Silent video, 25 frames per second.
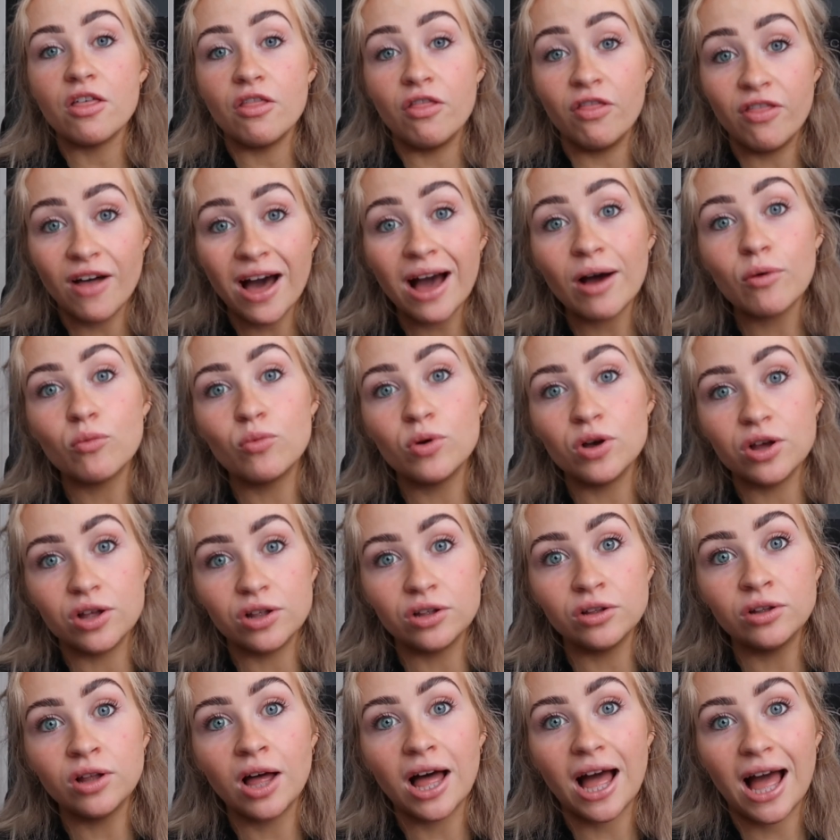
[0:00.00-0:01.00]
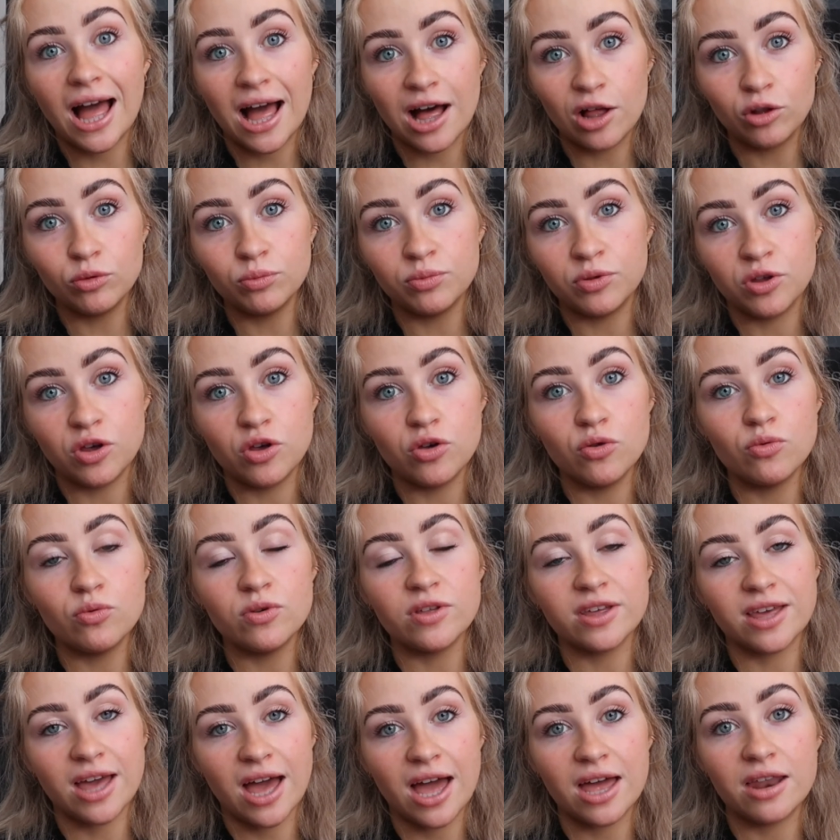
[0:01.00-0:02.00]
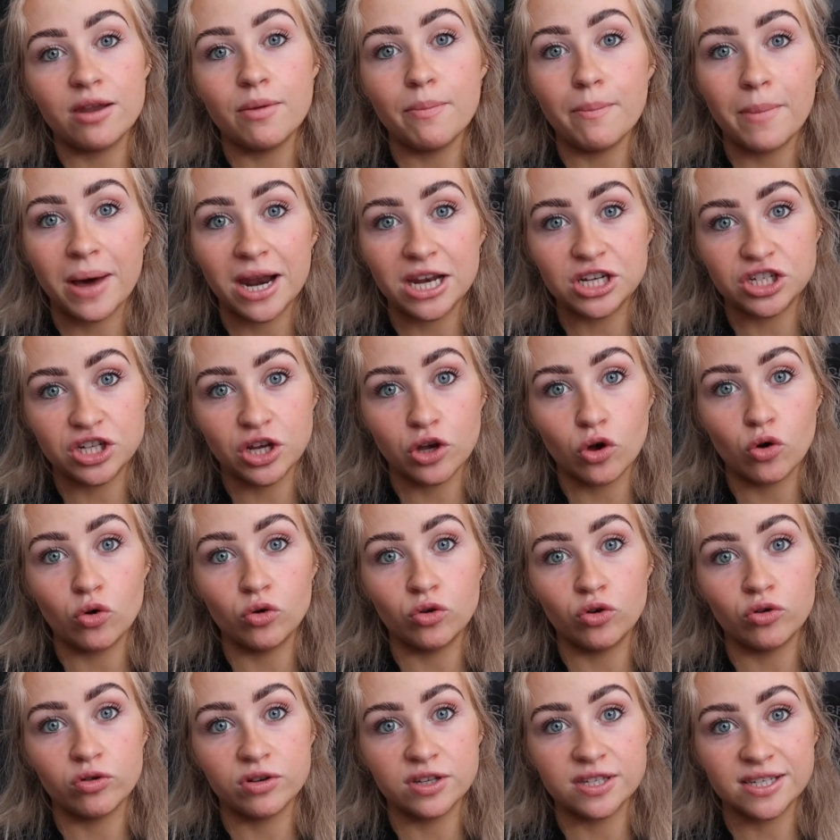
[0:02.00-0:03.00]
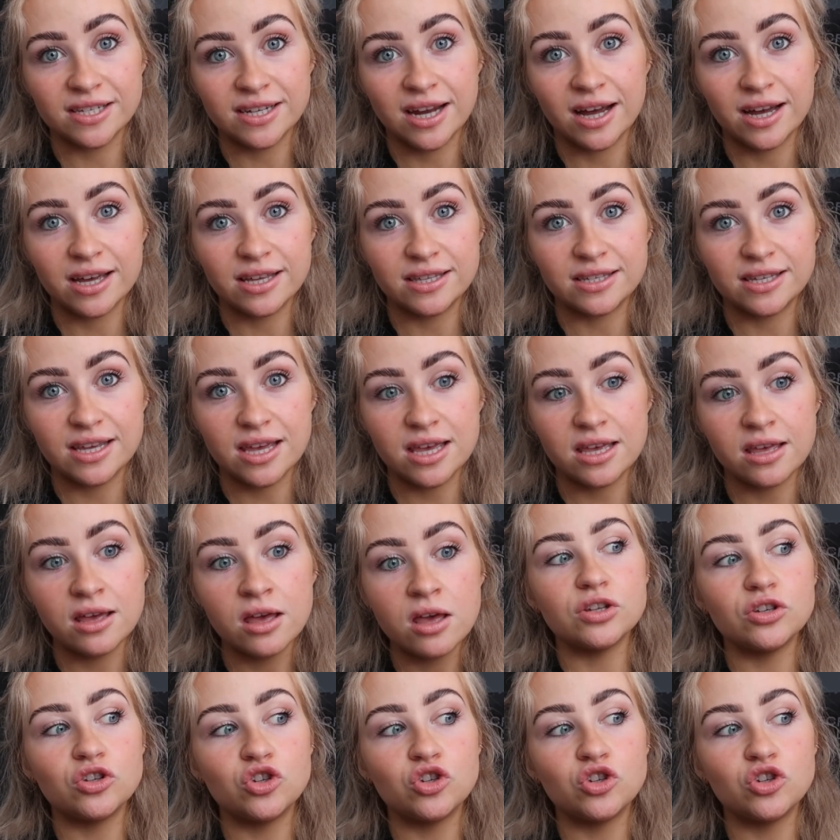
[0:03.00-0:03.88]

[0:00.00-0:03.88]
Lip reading: That will help you with, again, managing hunger and satiety.